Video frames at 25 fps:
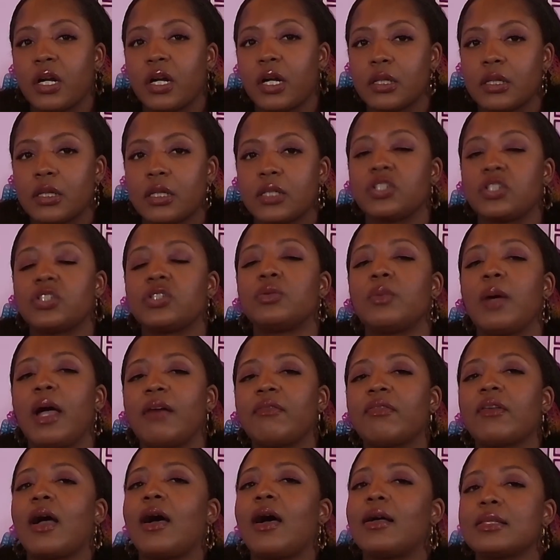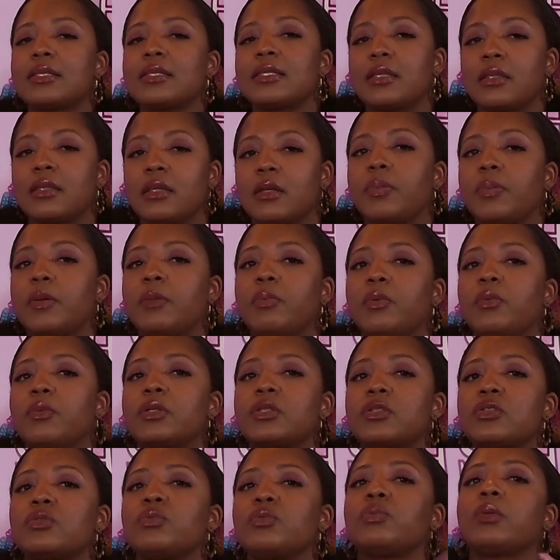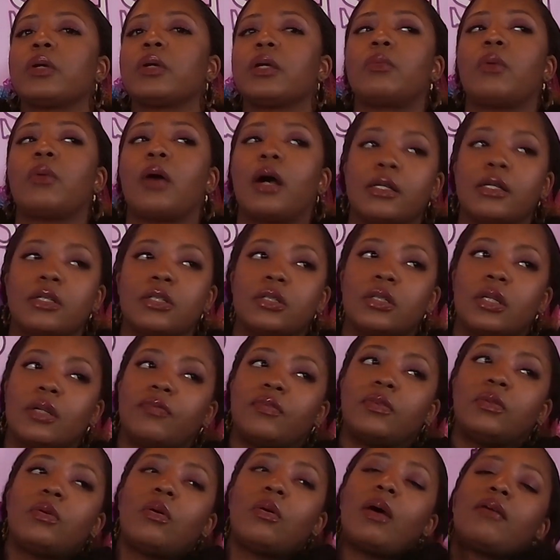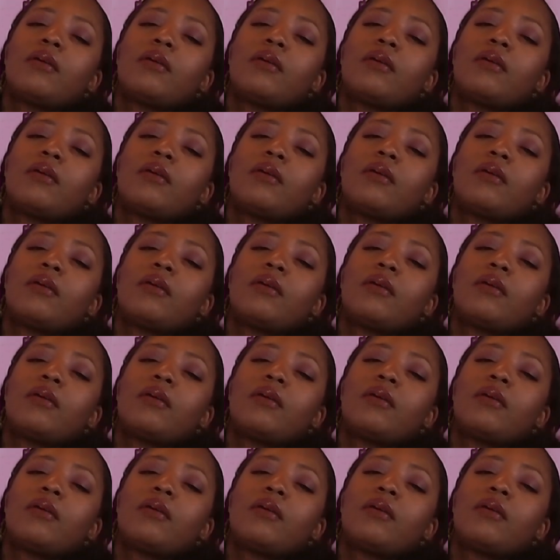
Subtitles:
that you have content that people want to rewatch. If you don't have